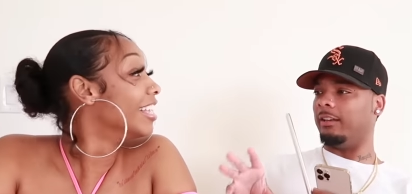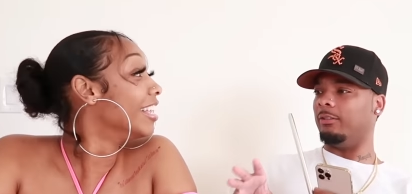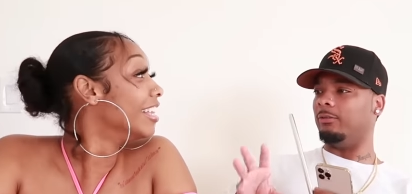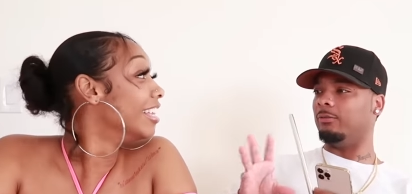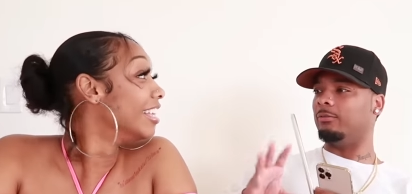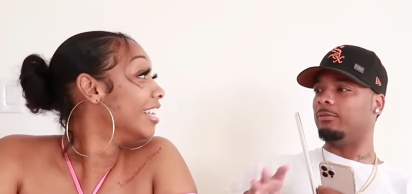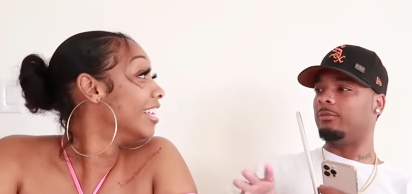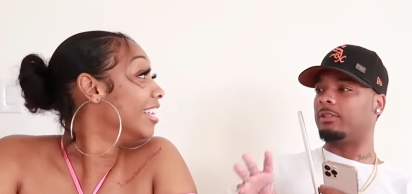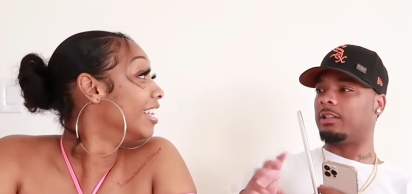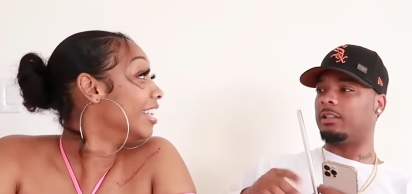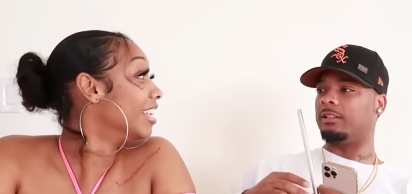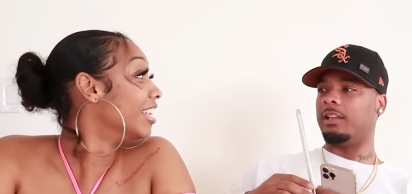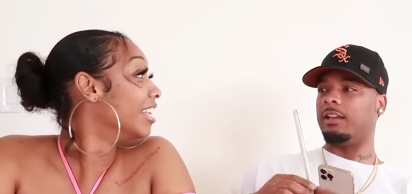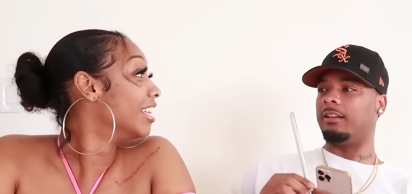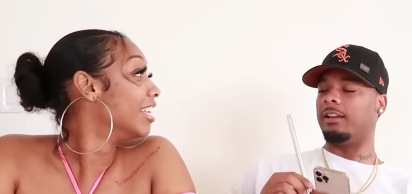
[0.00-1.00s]
Speaker 1: and
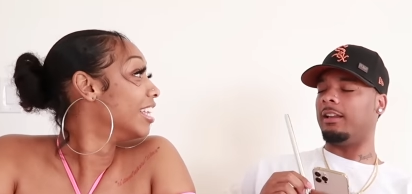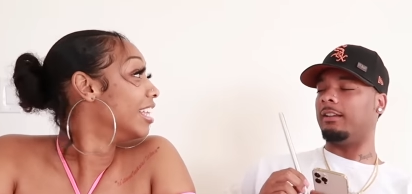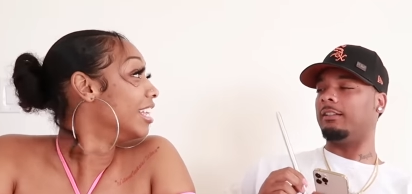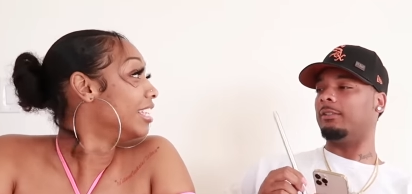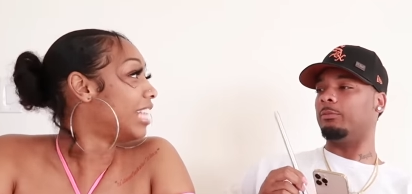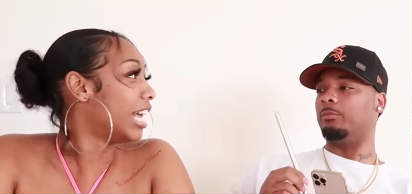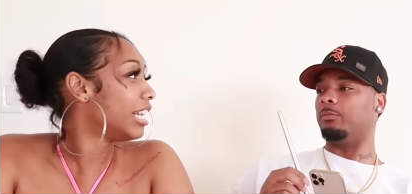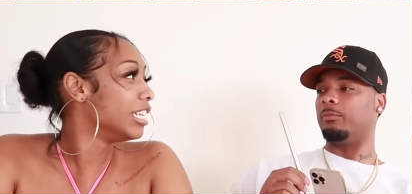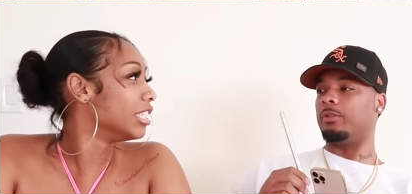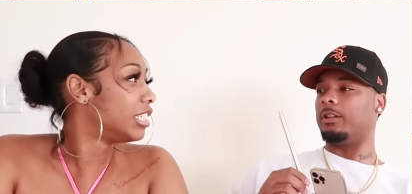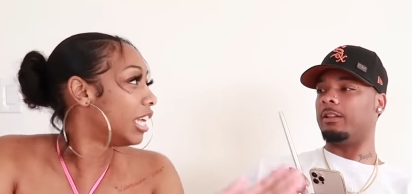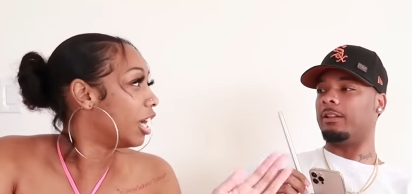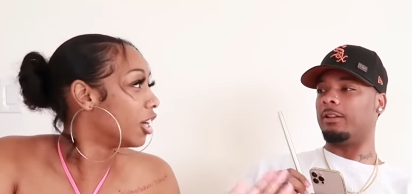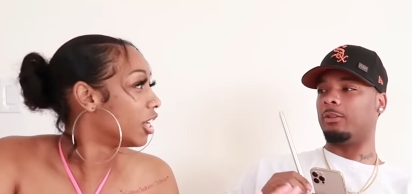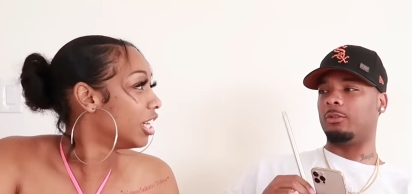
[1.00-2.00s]
because that, that
Speaker 2: that didn't
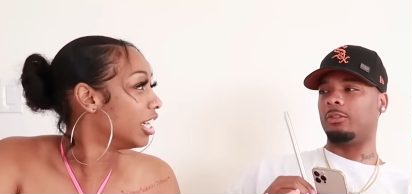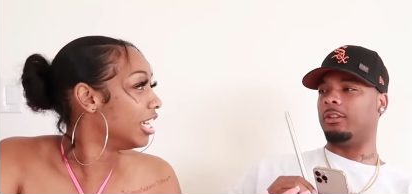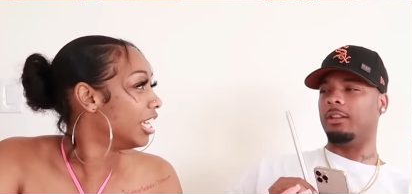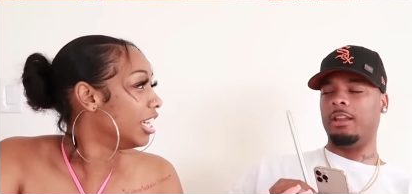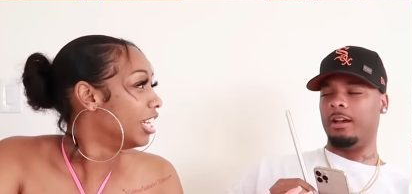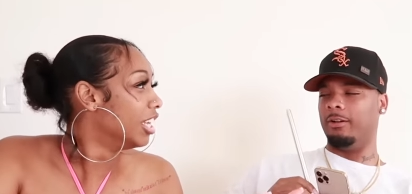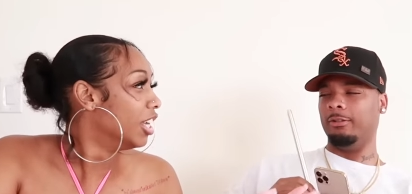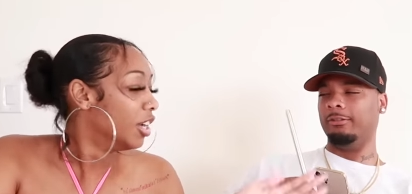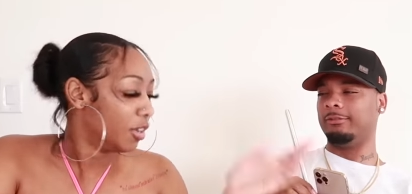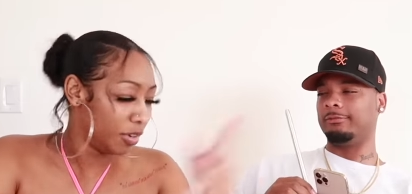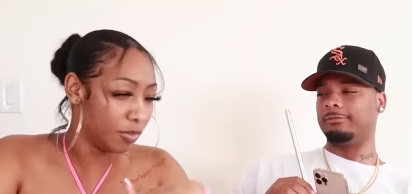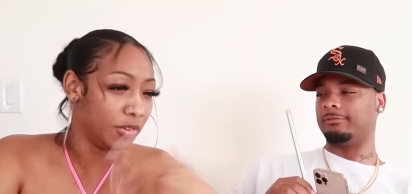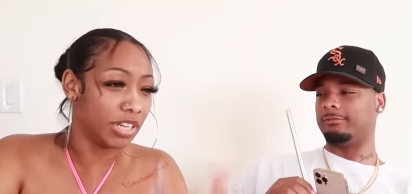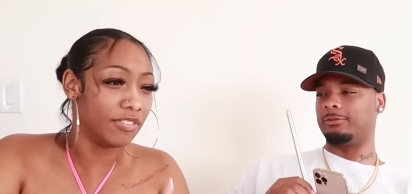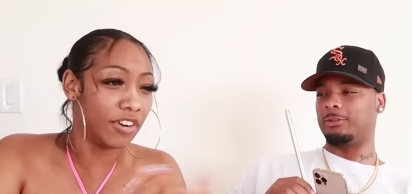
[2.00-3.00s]
sound good. No.
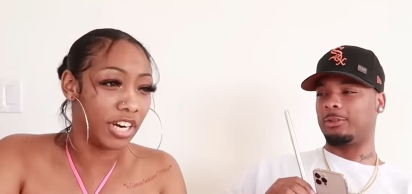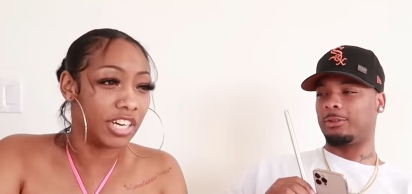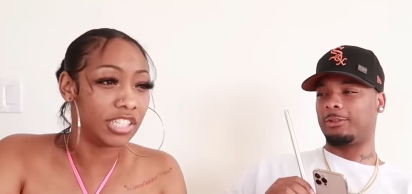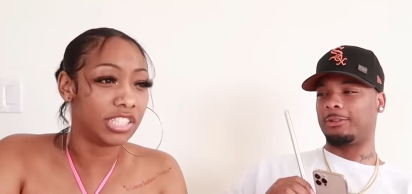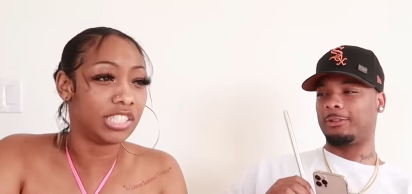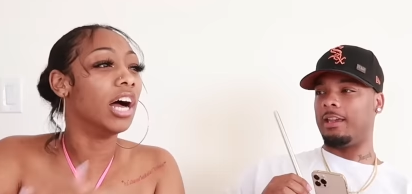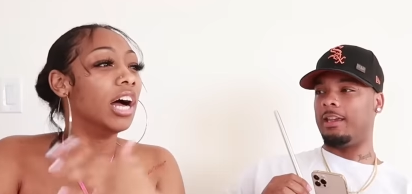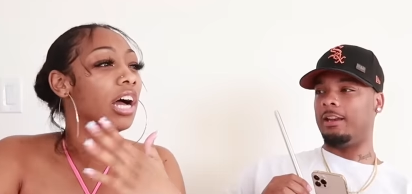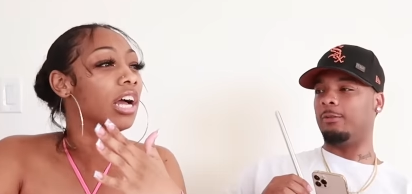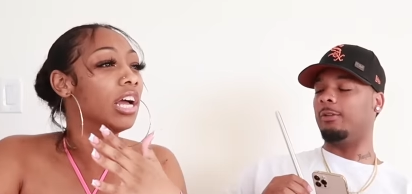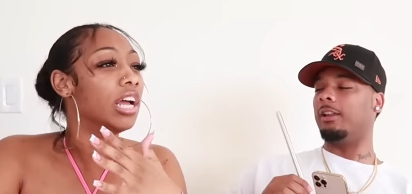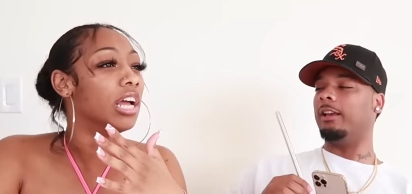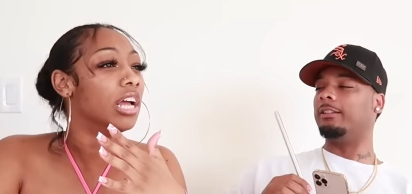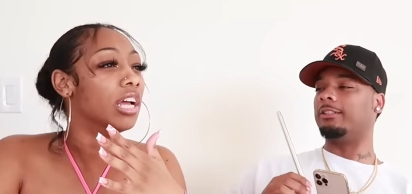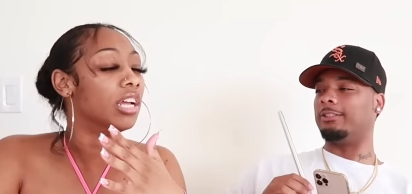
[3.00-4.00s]
Reverse.
Speaker 1: In a
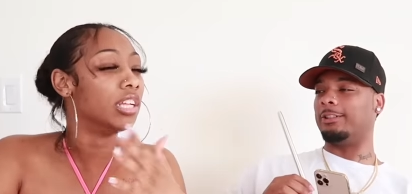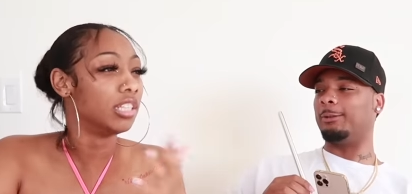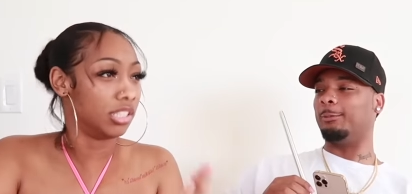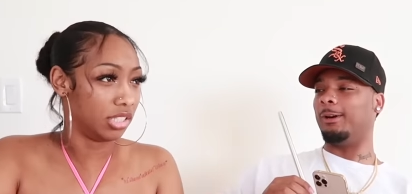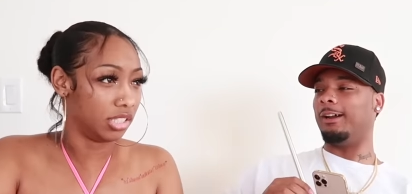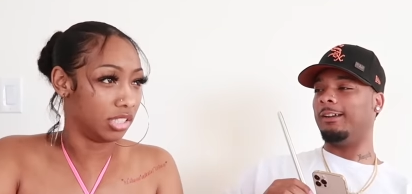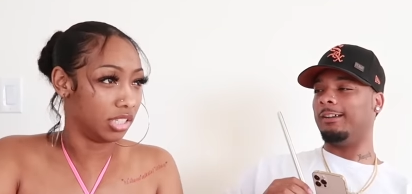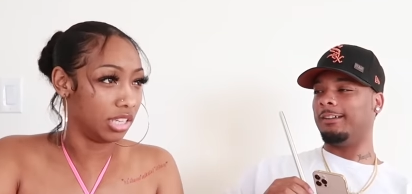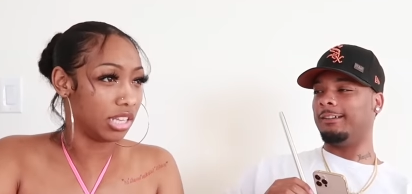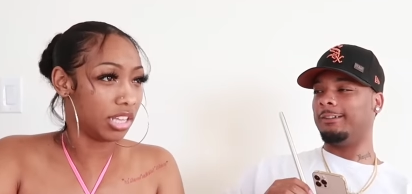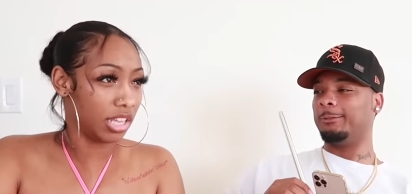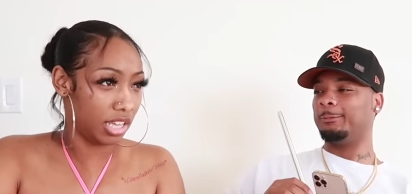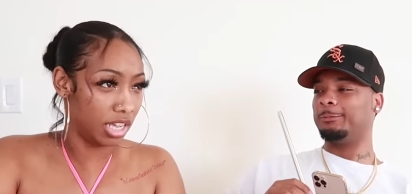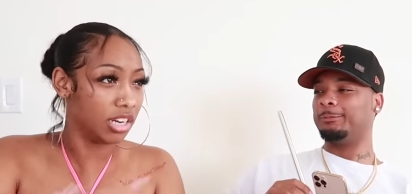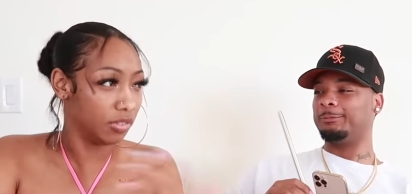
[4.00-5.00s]
relationship, right?
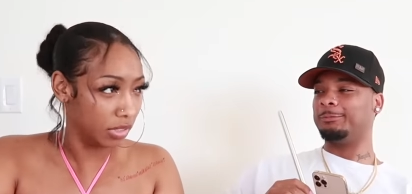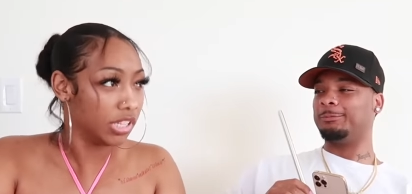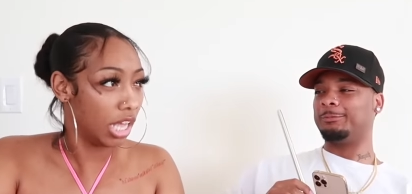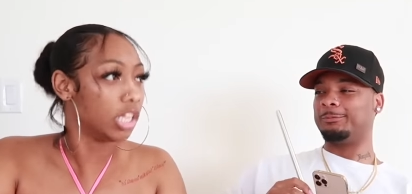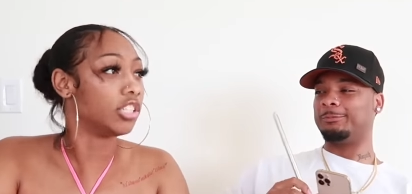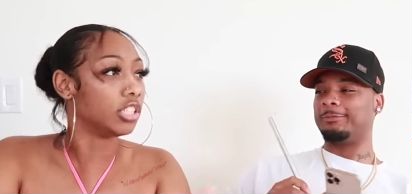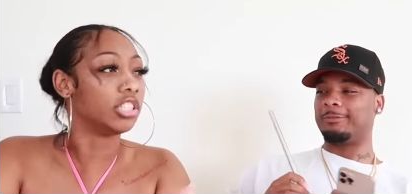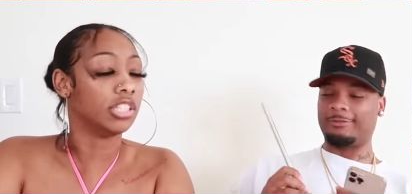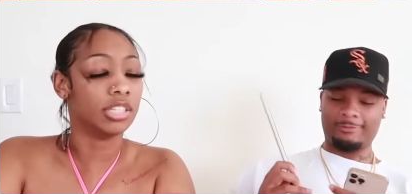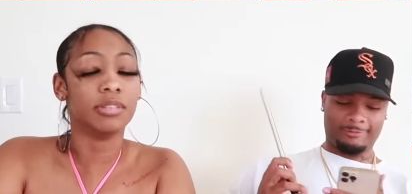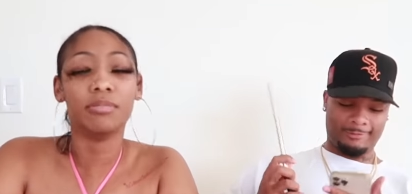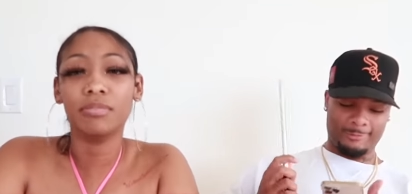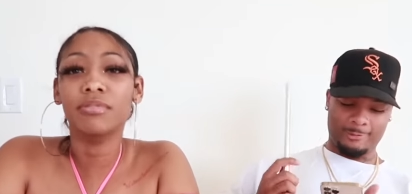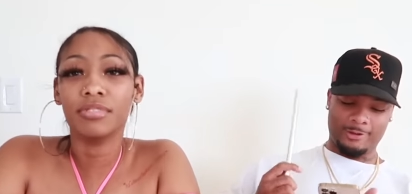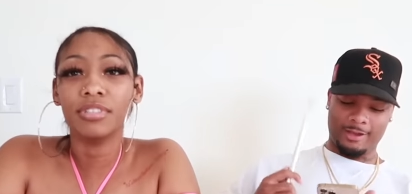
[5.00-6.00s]
In a
Speaker 2: relationship.
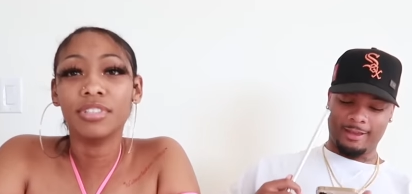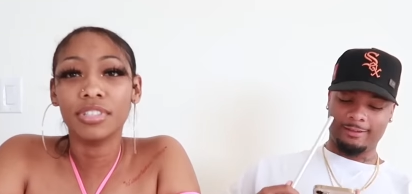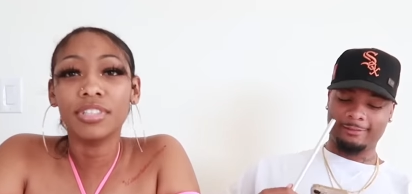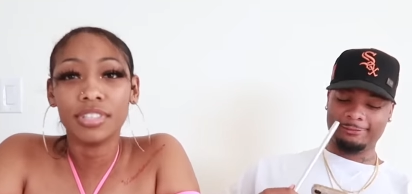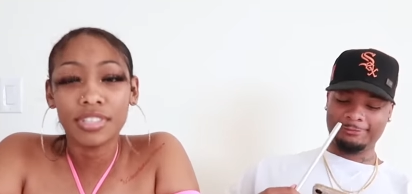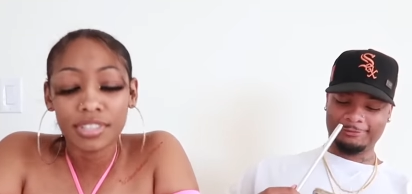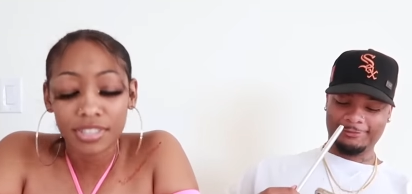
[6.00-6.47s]
Okay.